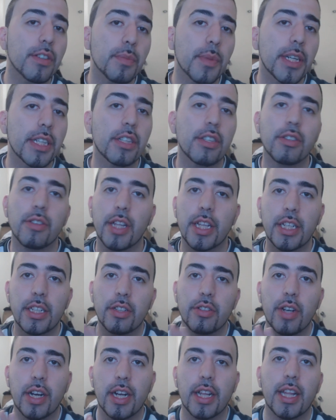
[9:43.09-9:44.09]
as much, so they
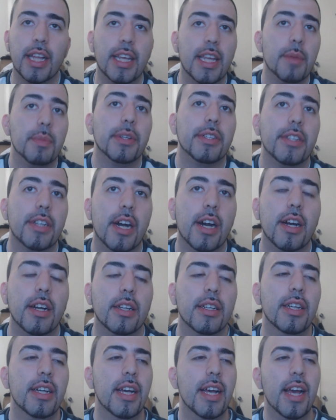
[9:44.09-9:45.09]
just try to like keep it
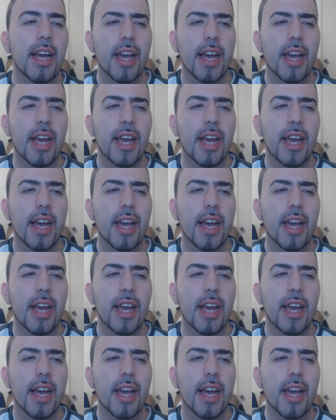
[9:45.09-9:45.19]
stock.